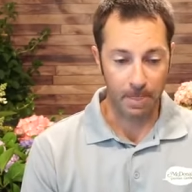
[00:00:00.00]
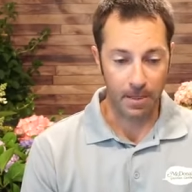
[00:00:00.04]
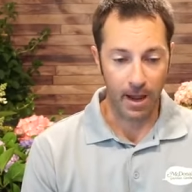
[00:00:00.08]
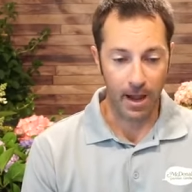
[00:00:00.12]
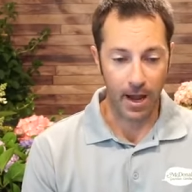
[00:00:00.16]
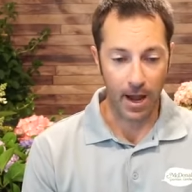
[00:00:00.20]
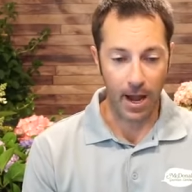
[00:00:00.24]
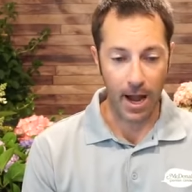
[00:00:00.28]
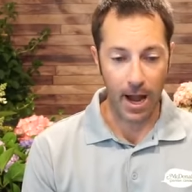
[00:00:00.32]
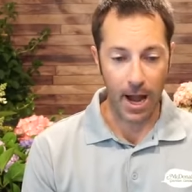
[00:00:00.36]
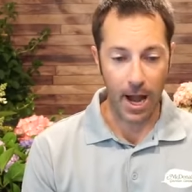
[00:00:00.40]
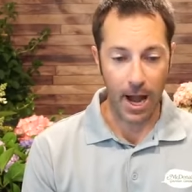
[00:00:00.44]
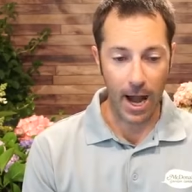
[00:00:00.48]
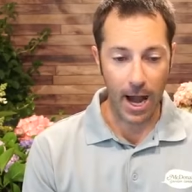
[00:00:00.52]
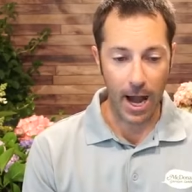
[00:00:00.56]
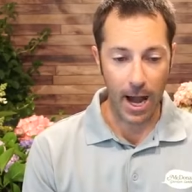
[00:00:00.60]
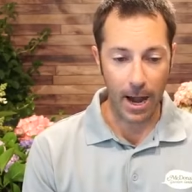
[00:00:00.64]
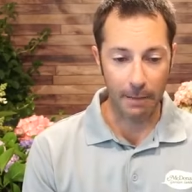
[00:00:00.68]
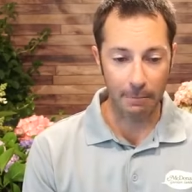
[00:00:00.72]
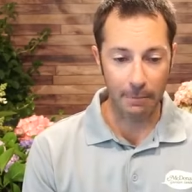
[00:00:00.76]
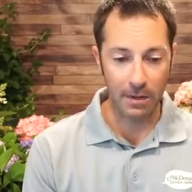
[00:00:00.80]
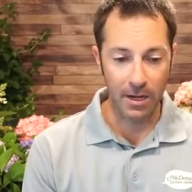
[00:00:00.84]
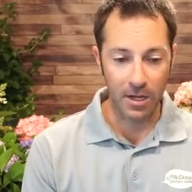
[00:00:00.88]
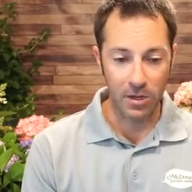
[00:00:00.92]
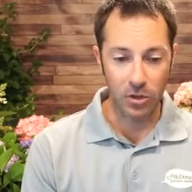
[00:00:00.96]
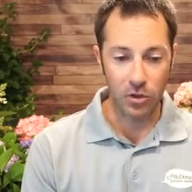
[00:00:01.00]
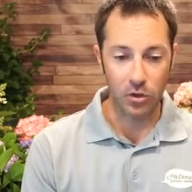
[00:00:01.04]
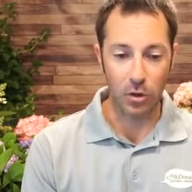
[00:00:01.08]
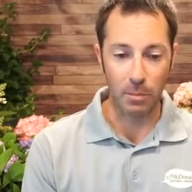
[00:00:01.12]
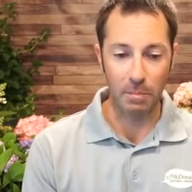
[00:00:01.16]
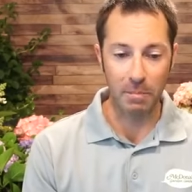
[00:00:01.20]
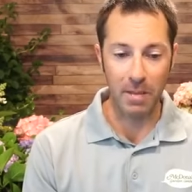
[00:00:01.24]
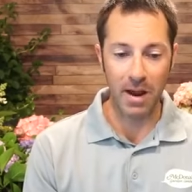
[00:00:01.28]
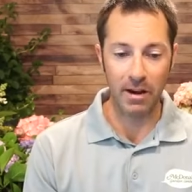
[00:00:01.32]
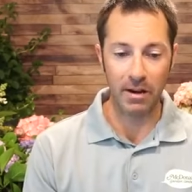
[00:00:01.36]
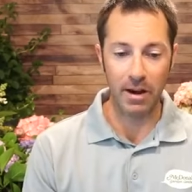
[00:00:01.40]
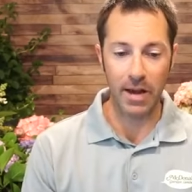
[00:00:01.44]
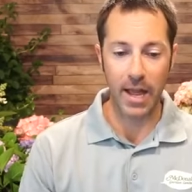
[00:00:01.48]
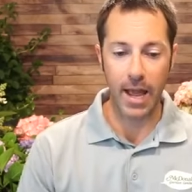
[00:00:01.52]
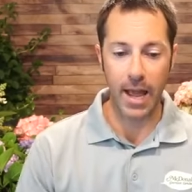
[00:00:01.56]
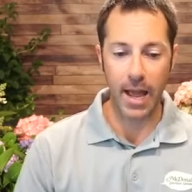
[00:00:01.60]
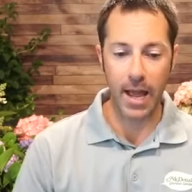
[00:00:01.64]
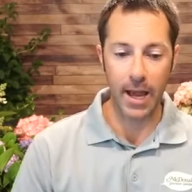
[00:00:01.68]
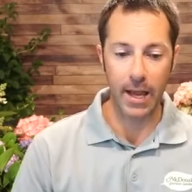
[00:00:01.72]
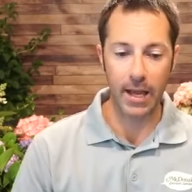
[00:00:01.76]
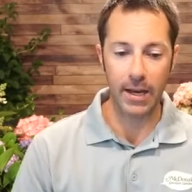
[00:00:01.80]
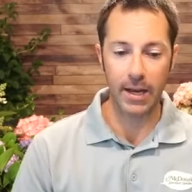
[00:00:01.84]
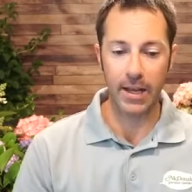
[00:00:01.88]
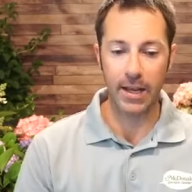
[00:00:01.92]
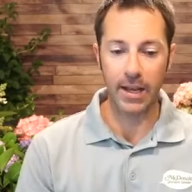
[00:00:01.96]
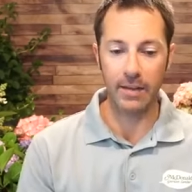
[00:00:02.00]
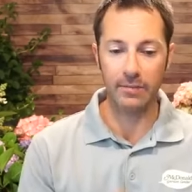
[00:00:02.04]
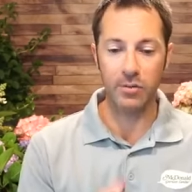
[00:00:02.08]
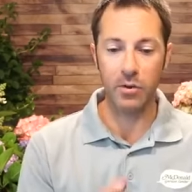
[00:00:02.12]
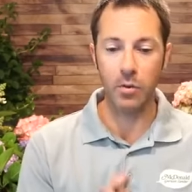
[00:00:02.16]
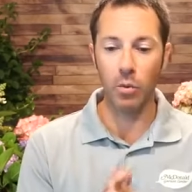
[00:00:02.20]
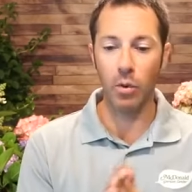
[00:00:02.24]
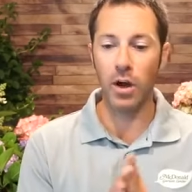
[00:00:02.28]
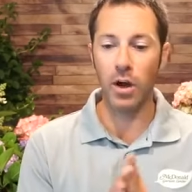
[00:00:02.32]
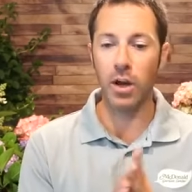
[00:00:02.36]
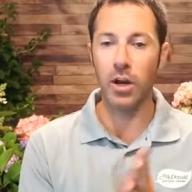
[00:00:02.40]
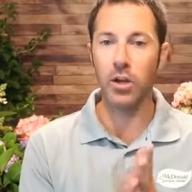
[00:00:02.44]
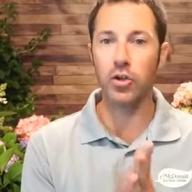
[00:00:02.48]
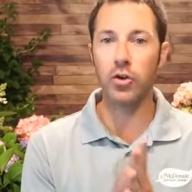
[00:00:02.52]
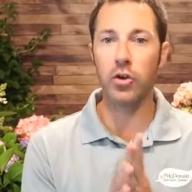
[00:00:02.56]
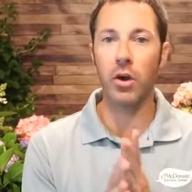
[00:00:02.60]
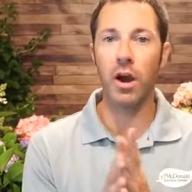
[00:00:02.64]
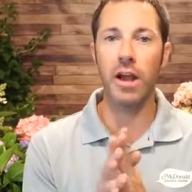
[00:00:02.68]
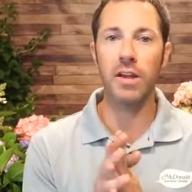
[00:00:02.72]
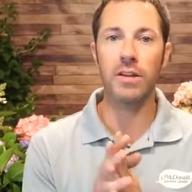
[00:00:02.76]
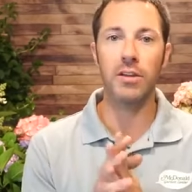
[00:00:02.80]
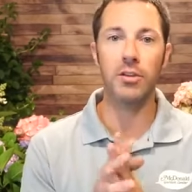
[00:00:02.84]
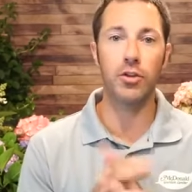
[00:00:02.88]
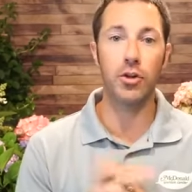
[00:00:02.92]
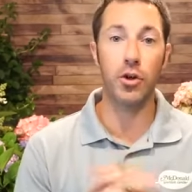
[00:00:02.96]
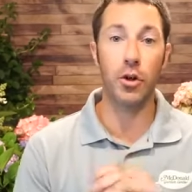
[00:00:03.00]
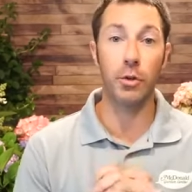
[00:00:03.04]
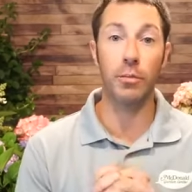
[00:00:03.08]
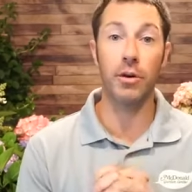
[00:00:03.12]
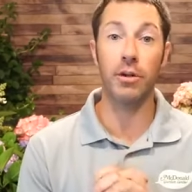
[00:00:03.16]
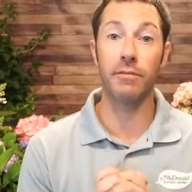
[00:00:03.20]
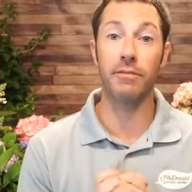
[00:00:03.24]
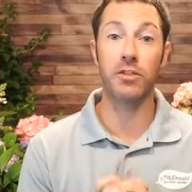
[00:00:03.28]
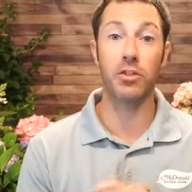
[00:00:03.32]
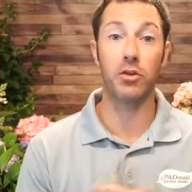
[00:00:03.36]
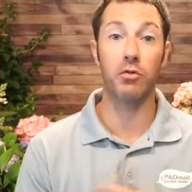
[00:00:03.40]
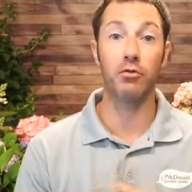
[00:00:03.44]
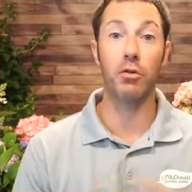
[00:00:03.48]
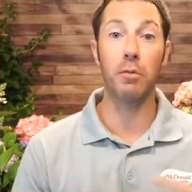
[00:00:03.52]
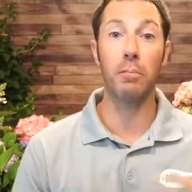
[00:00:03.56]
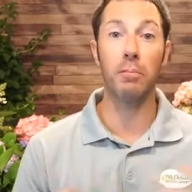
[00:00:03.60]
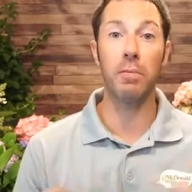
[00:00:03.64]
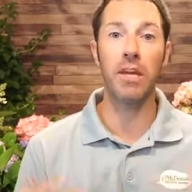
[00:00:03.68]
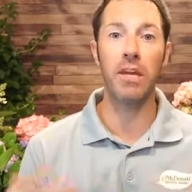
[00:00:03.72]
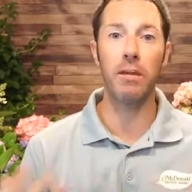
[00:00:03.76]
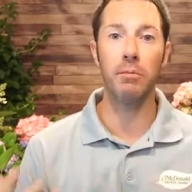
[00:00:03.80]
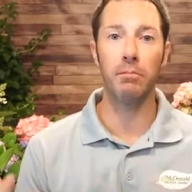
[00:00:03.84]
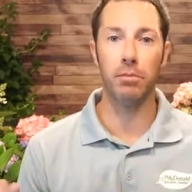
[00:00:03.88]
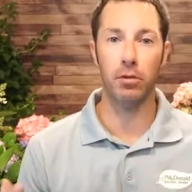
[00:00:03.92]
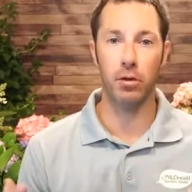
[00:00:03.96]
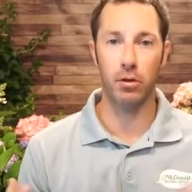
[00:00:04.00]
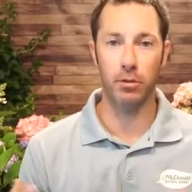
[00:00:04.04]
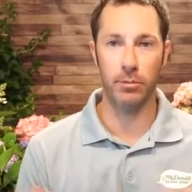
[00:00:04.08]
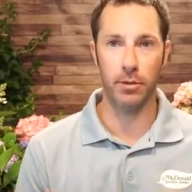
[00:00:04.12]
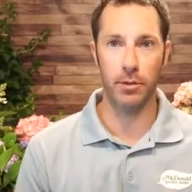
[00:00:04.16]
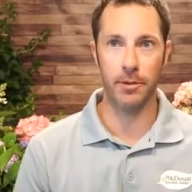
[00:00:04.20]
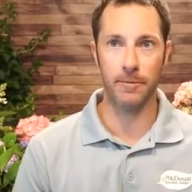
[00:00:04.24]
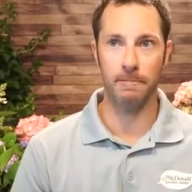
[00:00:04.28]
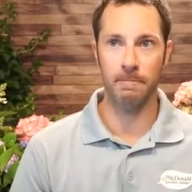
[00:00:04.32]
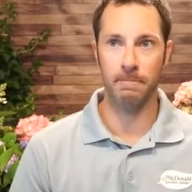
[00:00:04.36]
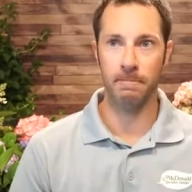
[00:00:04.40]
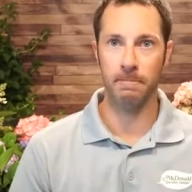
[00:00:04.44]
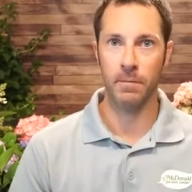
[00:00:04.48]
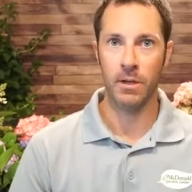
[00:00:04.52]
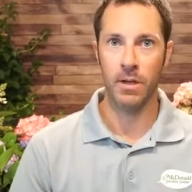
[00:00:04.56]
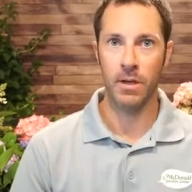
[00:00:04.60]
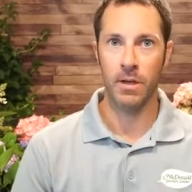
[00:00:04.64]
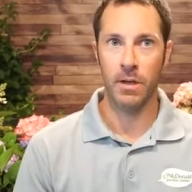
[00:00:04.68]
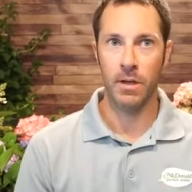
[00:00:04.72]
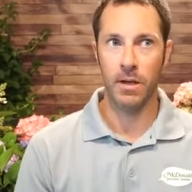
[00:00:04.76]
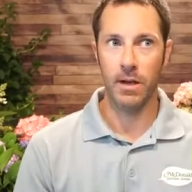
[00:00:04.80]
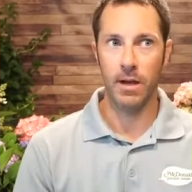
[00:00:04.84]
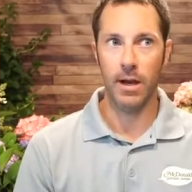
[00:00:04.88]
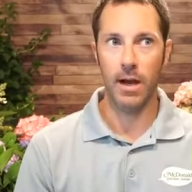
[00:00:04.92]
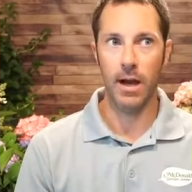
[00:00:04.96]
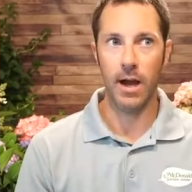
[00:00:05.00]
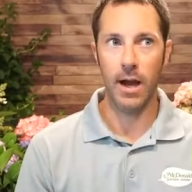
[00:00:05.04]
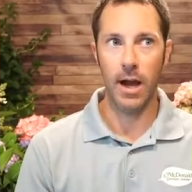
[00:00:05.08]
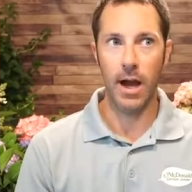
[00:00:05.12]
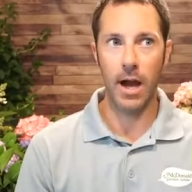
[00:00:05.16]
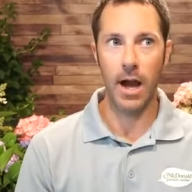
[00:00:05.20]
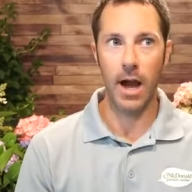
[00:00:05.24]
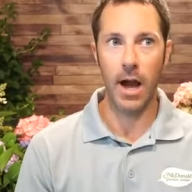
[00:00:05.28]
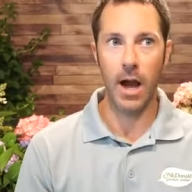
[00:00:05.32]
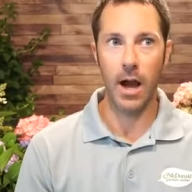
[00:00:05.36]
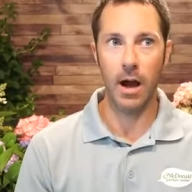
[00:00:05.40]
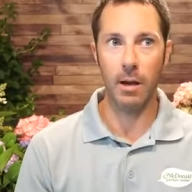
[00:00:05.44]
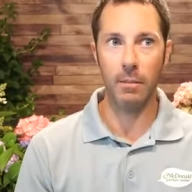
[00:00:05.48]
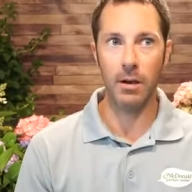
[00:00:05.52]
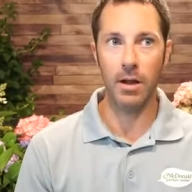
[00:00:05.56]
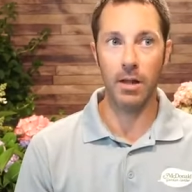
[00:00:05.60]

Um, so Marianne, if you want to try and determine if it's a repeat bloomer, um,